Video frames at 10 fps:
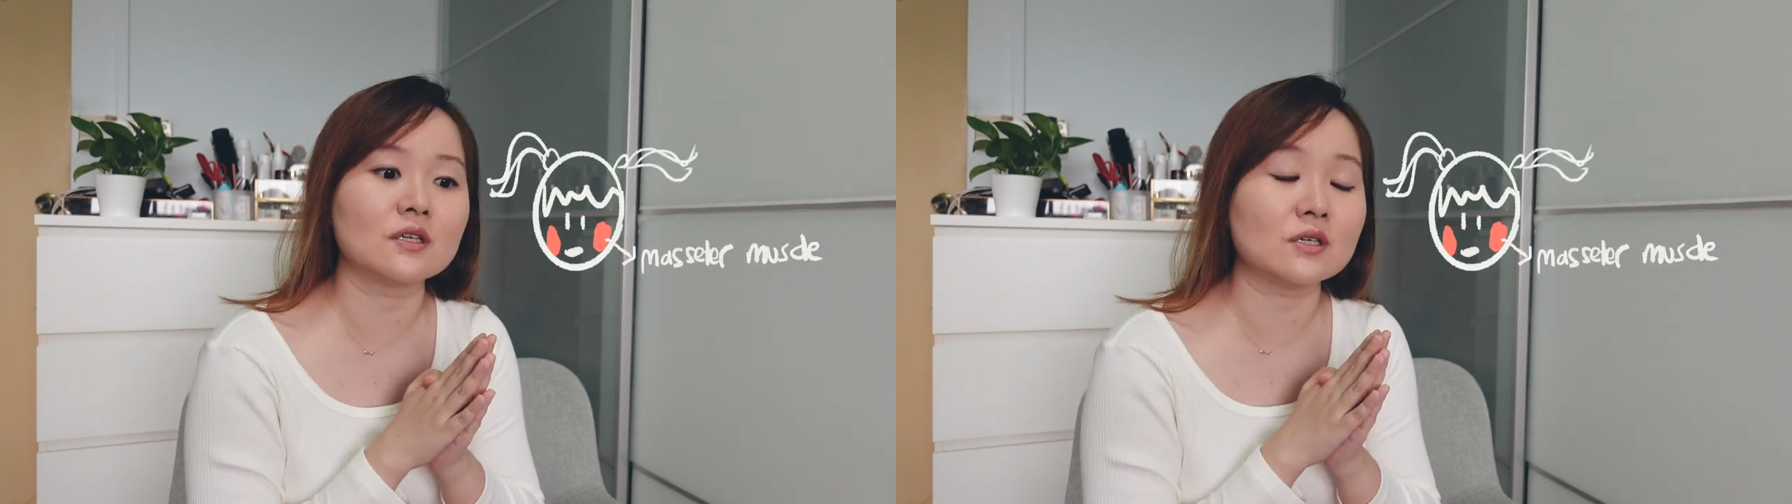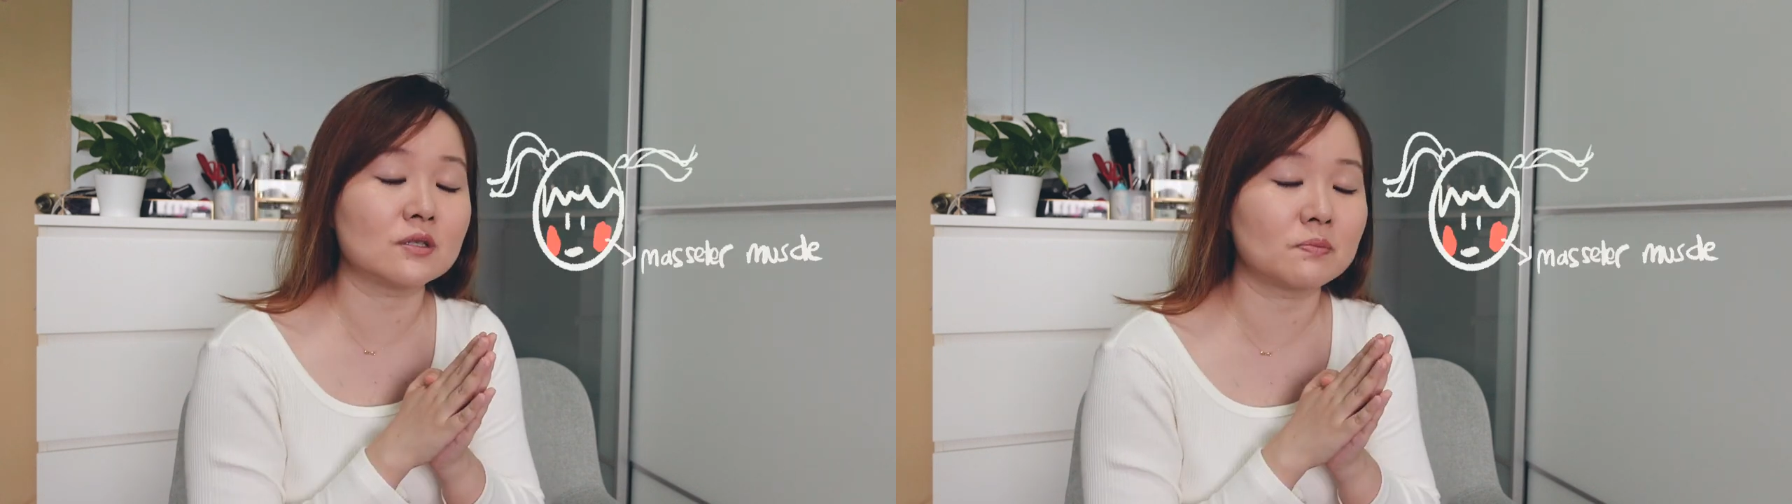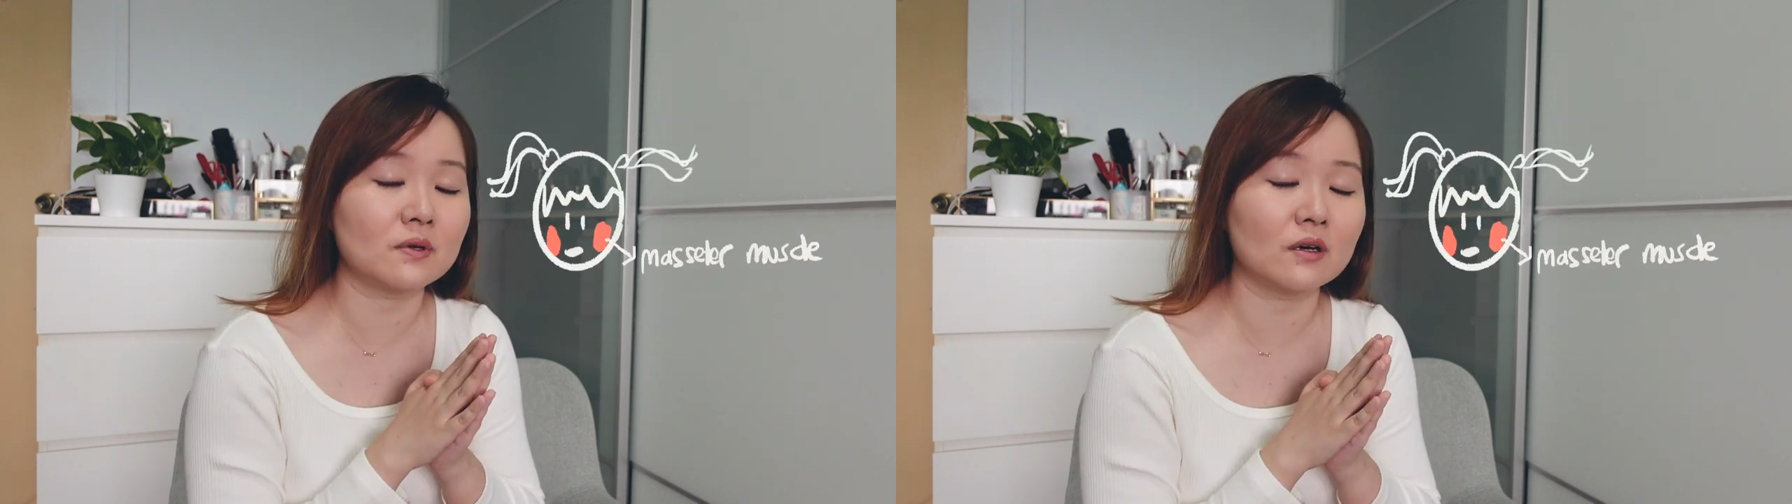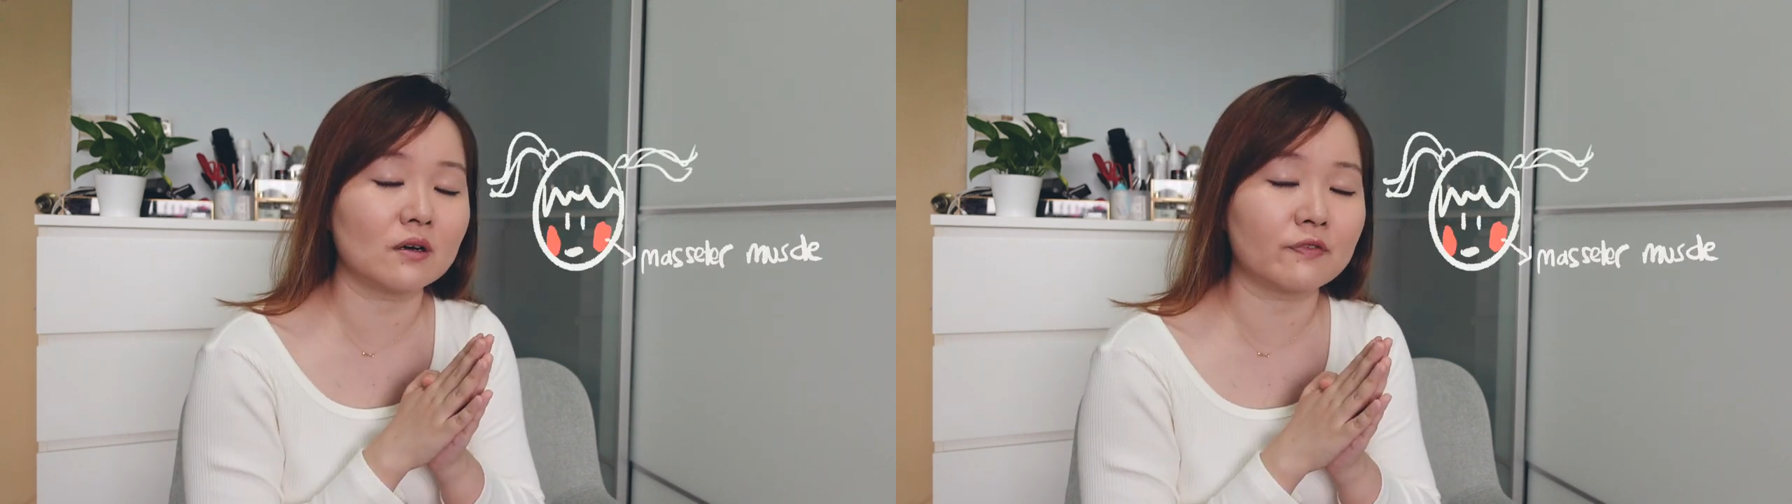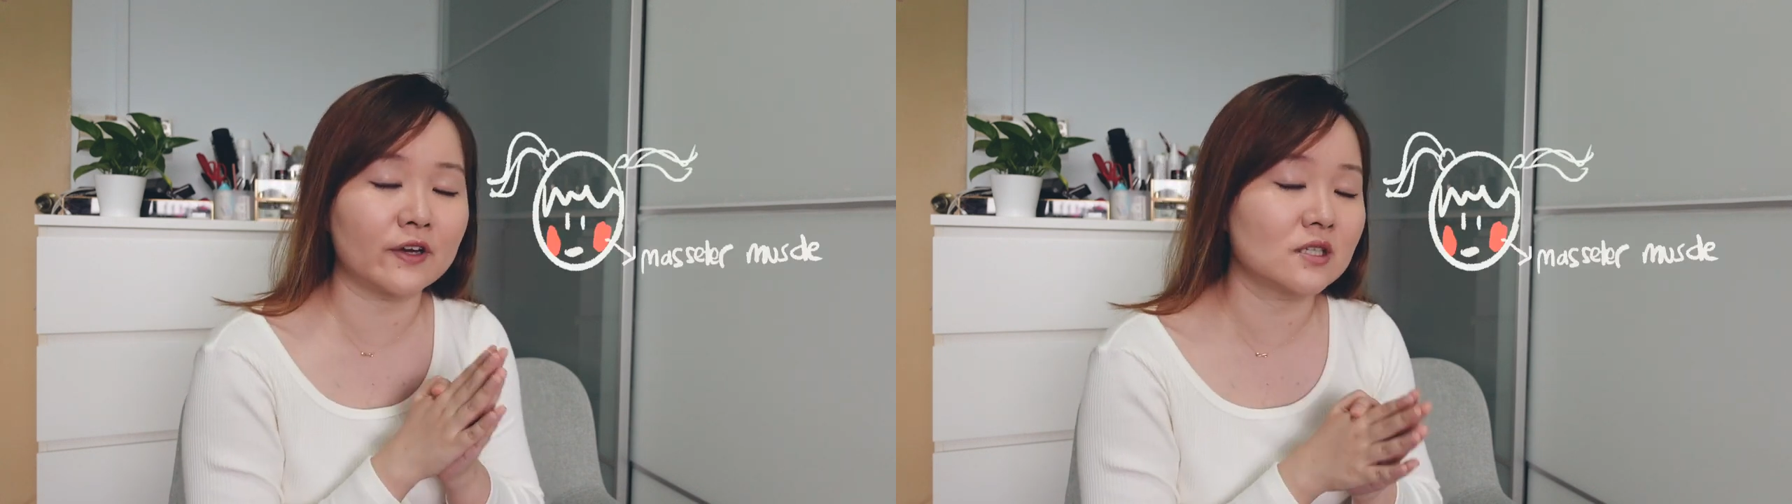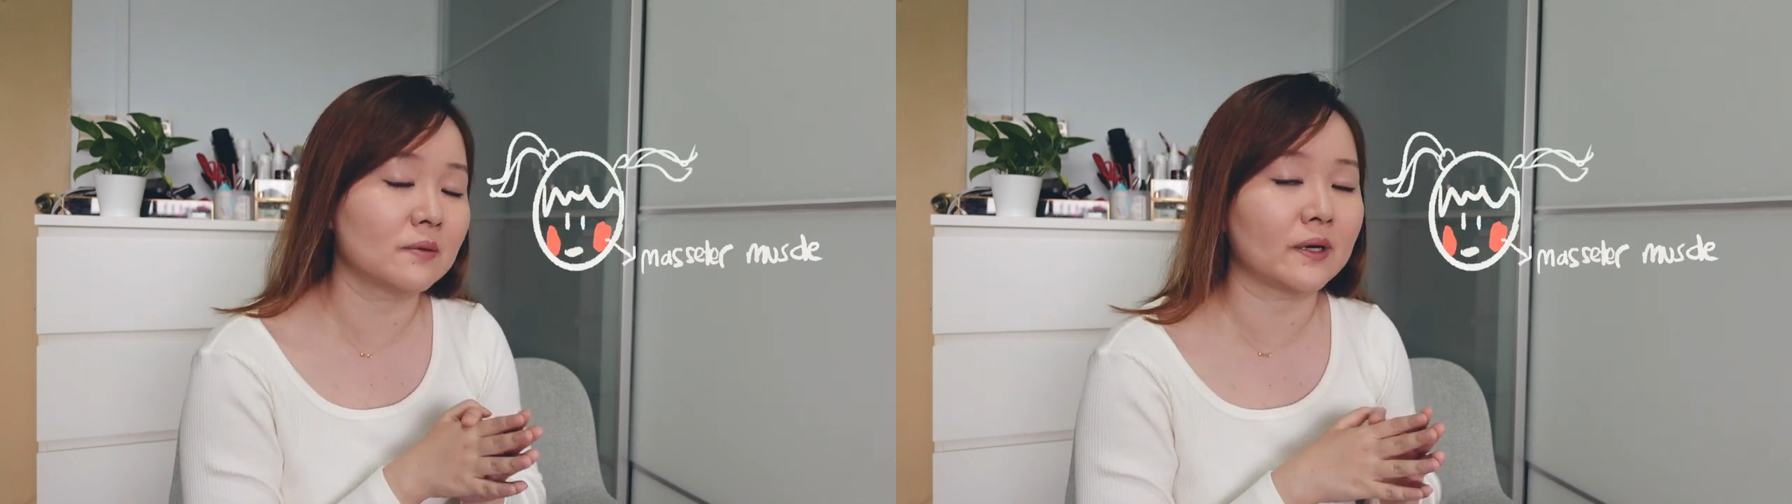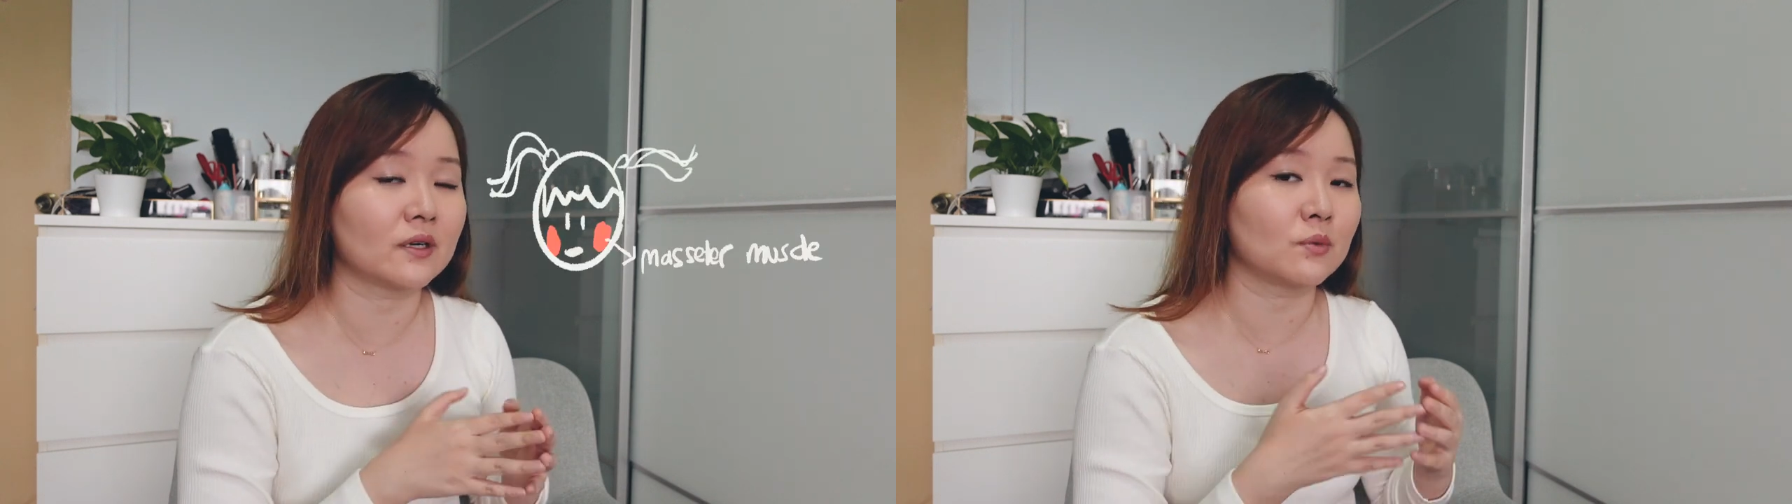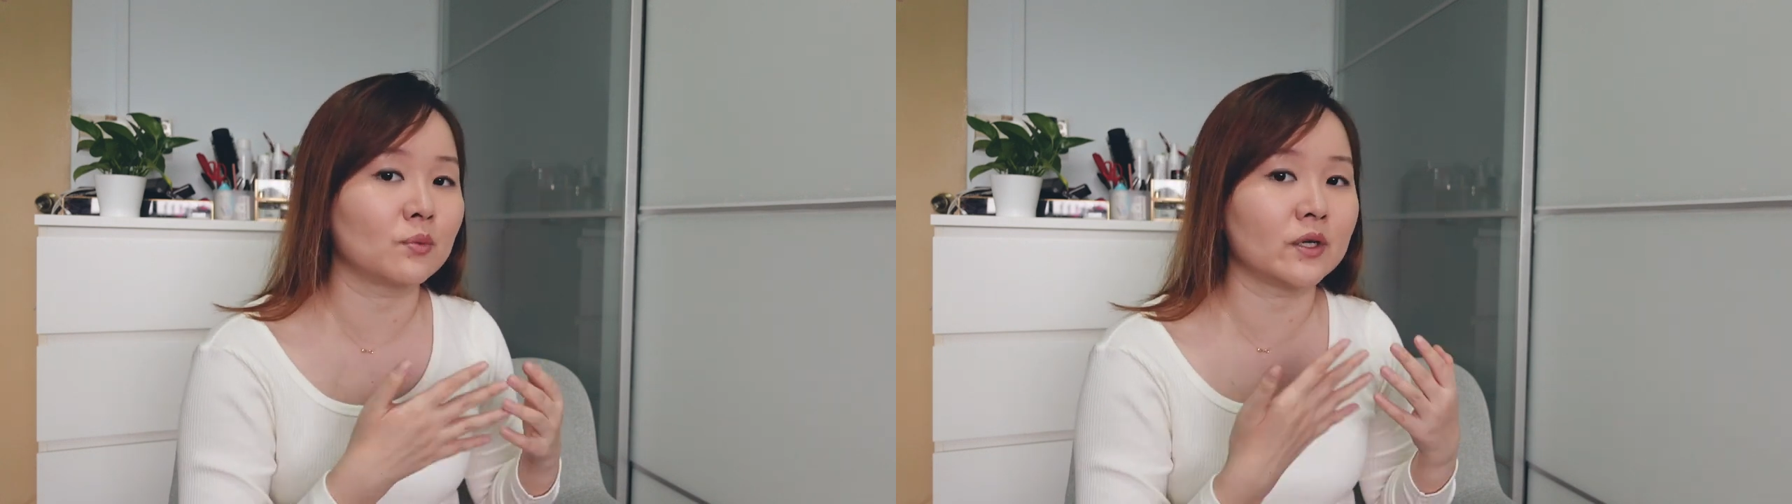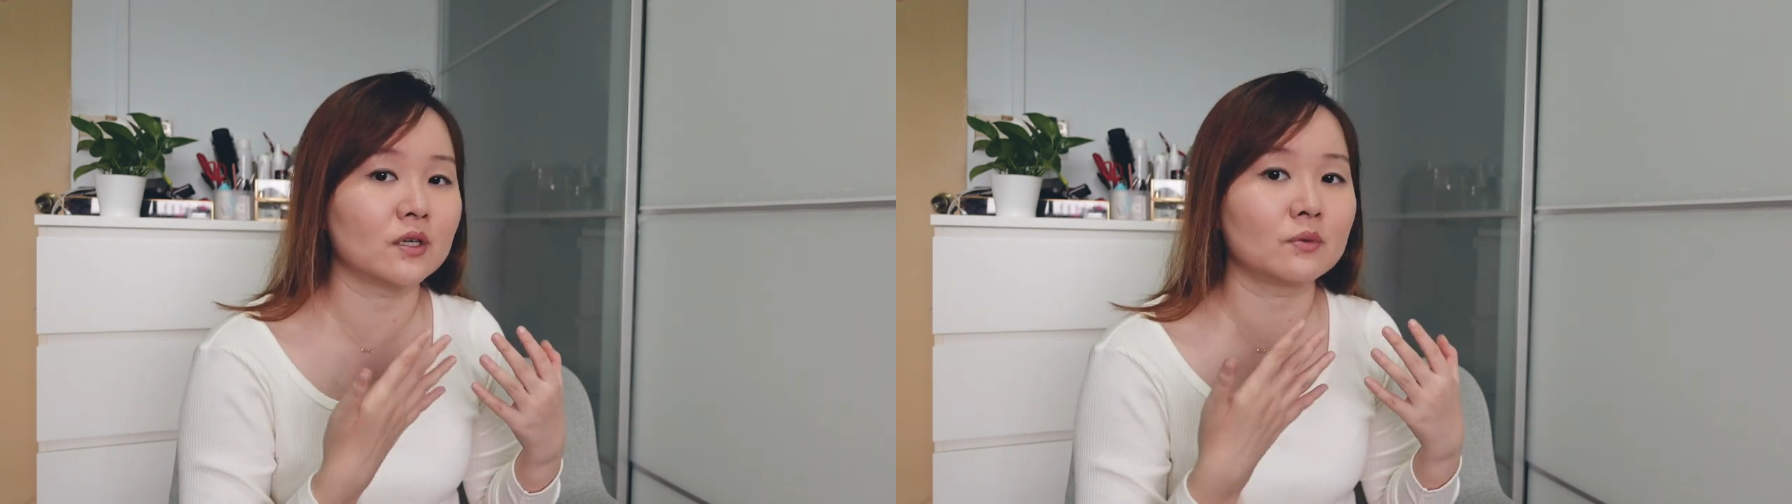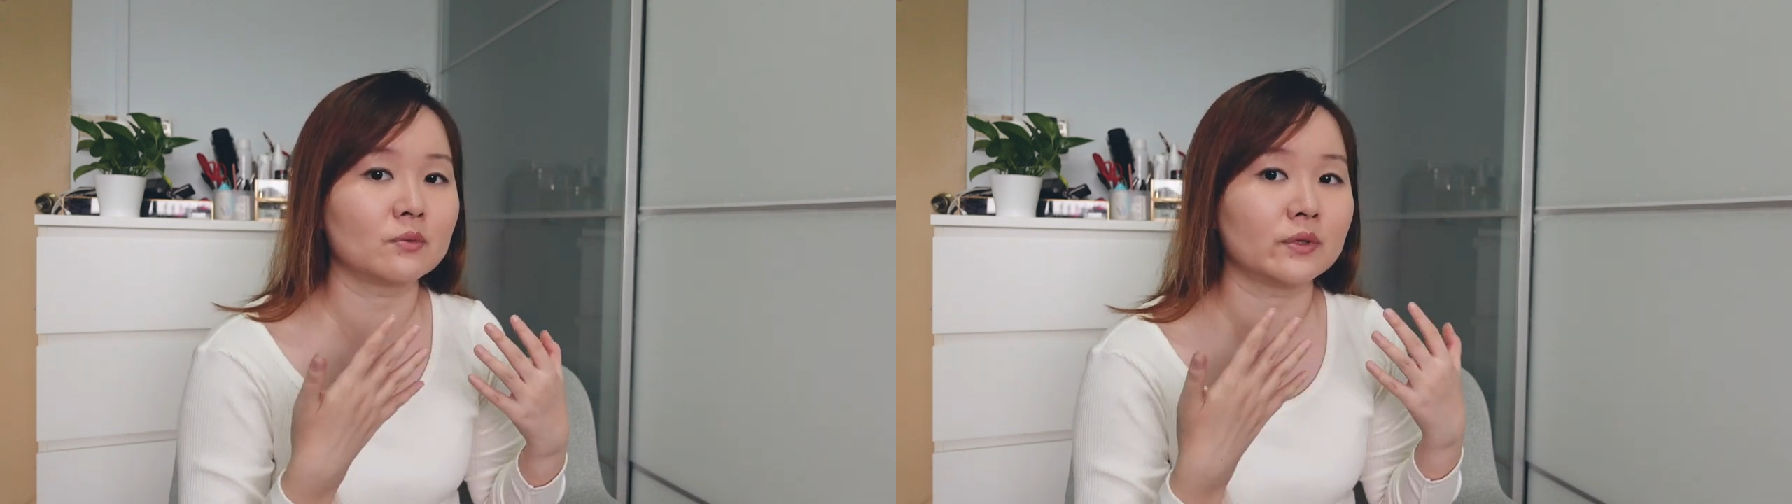It is affected by the
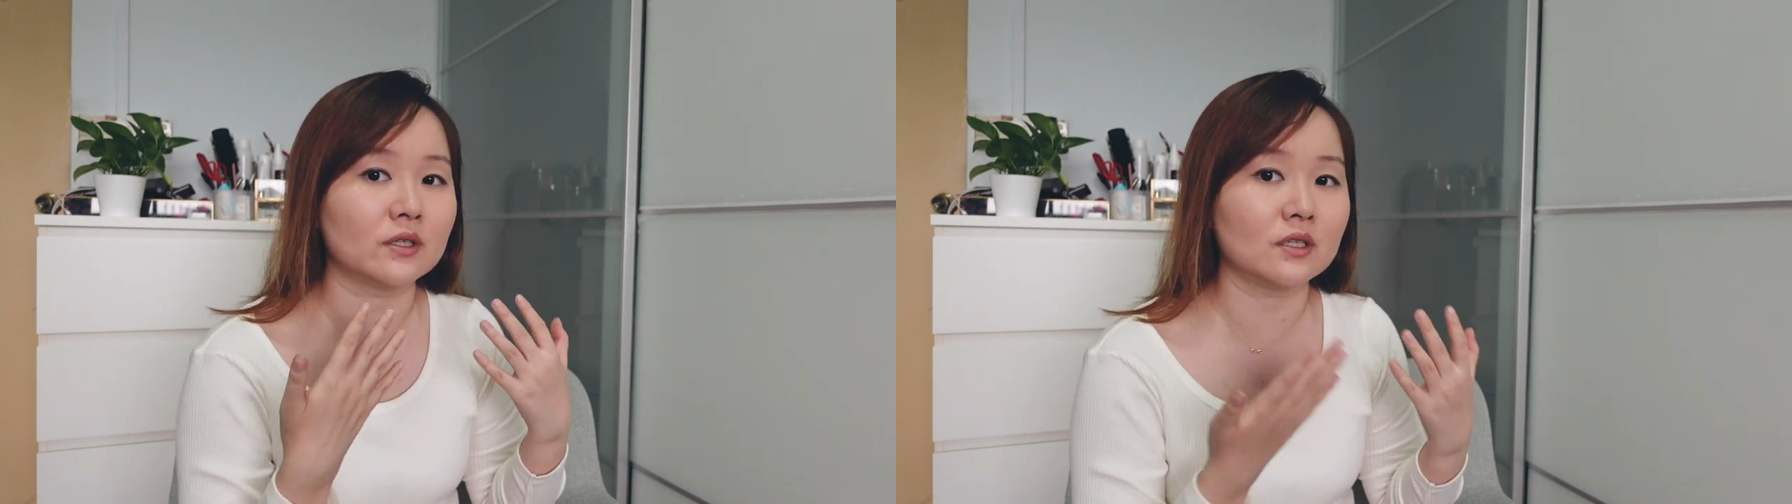way we